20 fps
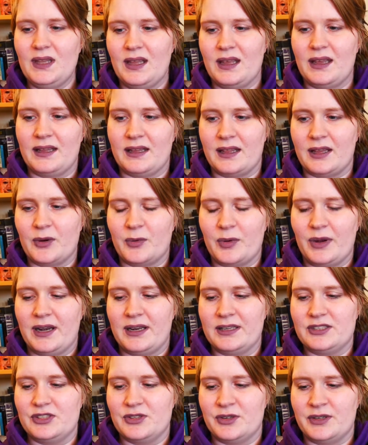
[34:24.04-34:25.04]
And I really
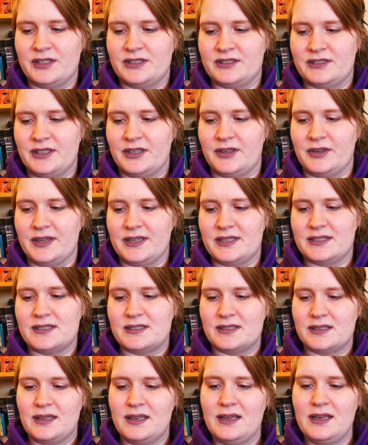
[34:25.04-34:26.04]
enjoy the series.
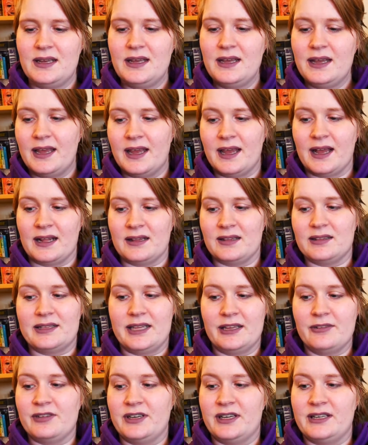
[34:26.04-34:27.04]
I'll
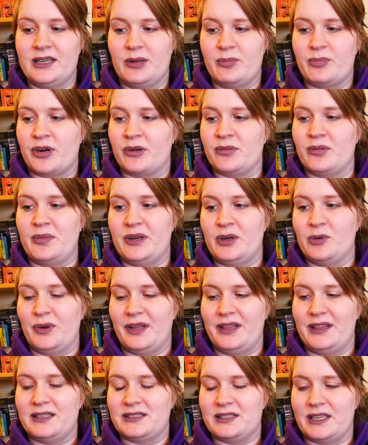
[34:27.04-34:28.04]
definitely probably
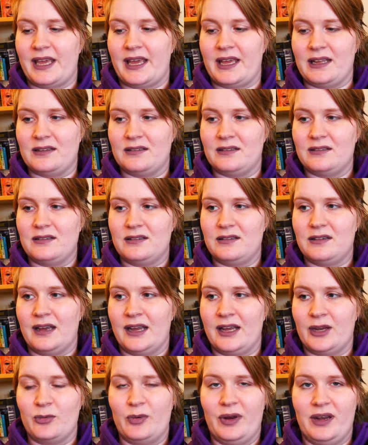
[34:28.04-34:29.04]
read this again.
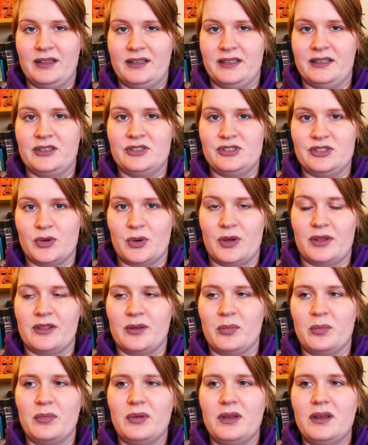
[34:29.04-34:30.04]
I really did enjoy
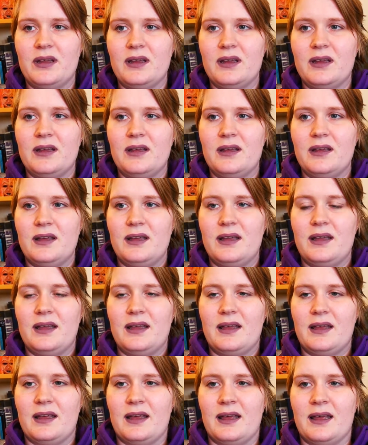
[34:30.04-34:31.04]
them.
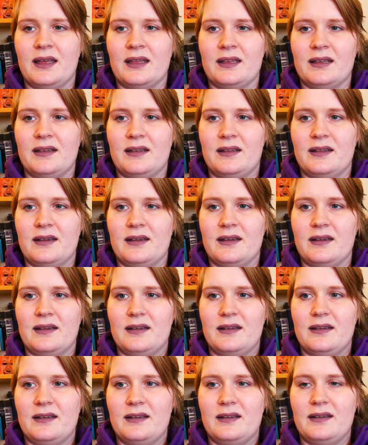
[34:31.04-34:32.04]
And
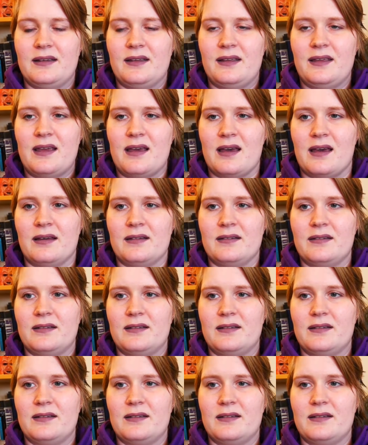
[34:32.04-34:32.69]
yeah,